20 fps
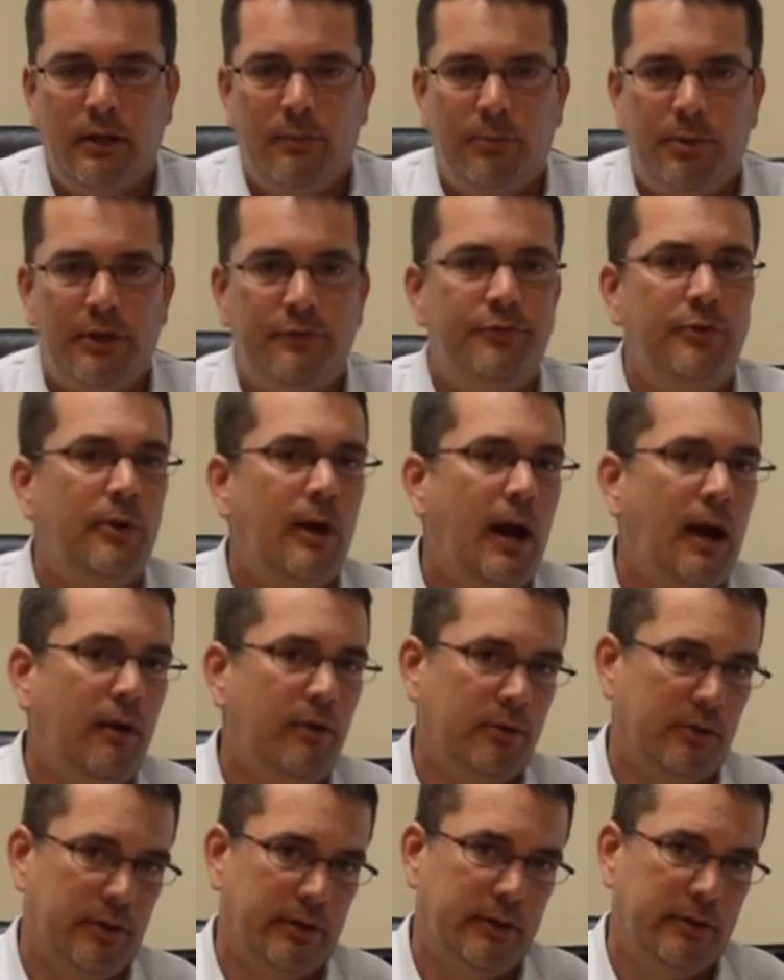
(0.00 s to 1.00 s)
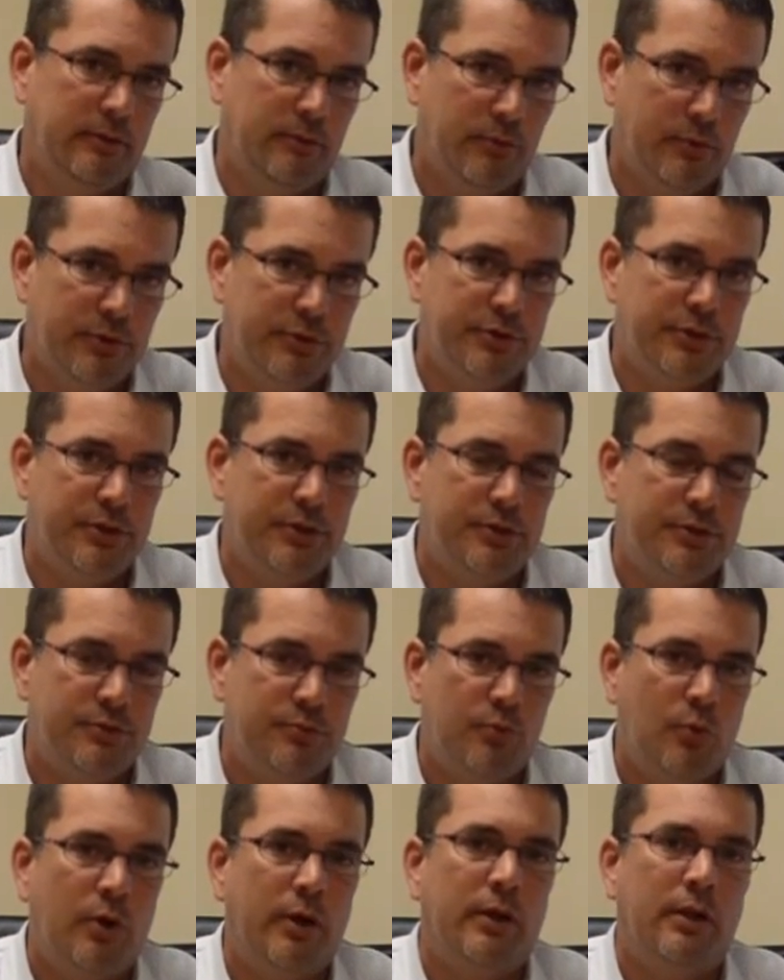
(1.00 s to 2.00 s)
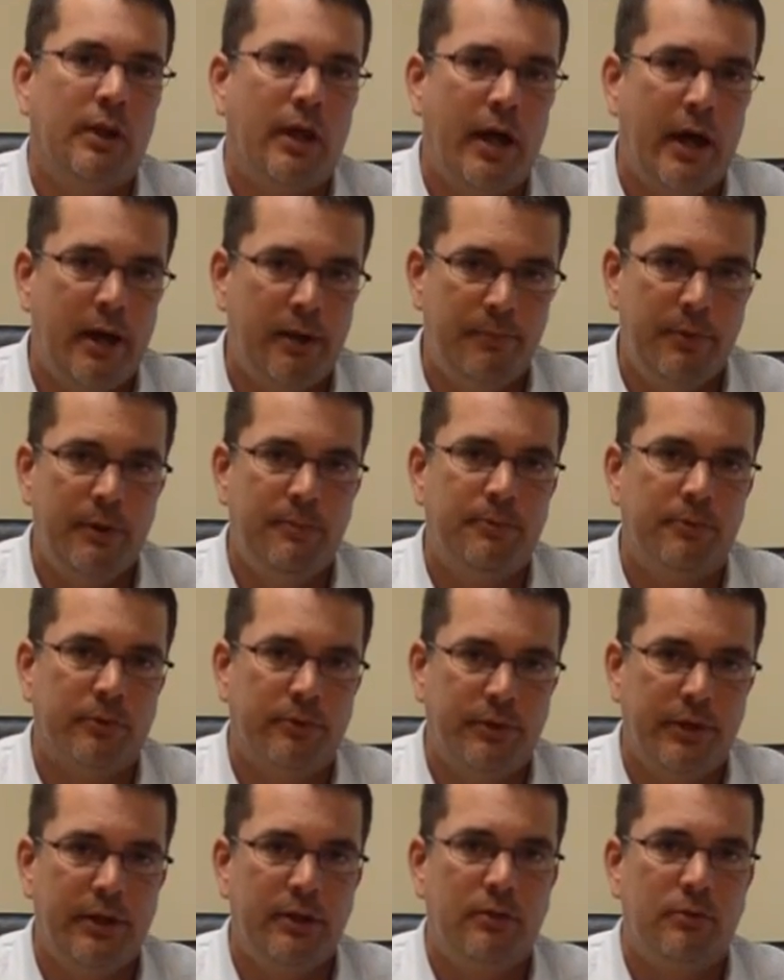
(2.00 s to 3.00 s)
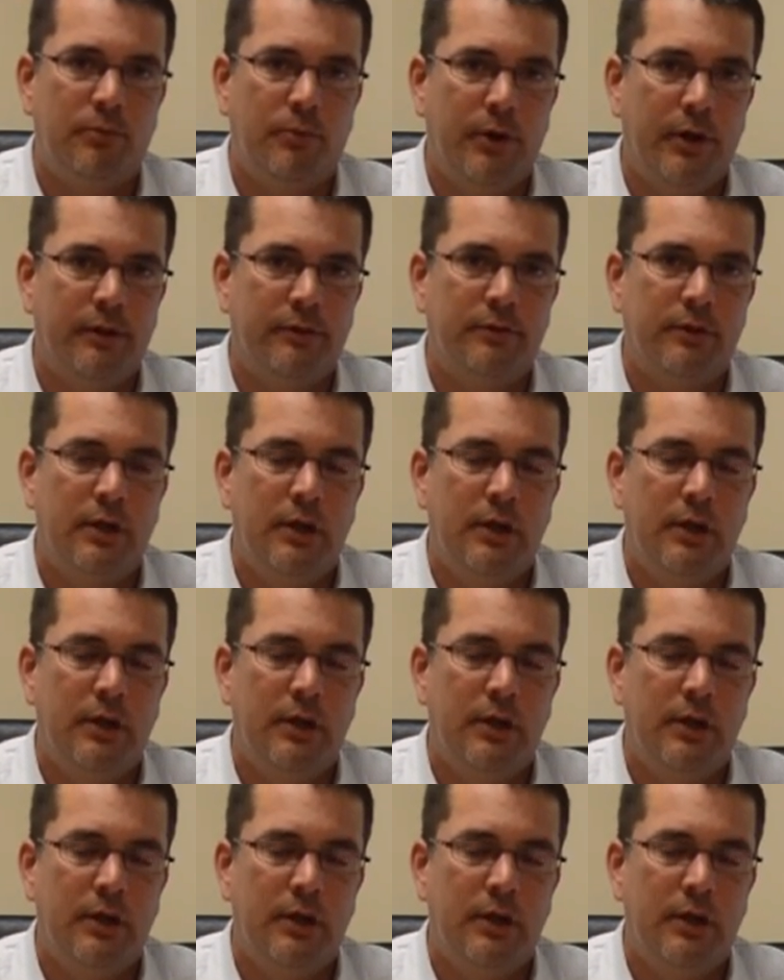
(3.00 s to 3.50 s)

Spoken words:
But if you're hourly, which is what a lot of people are dealing with,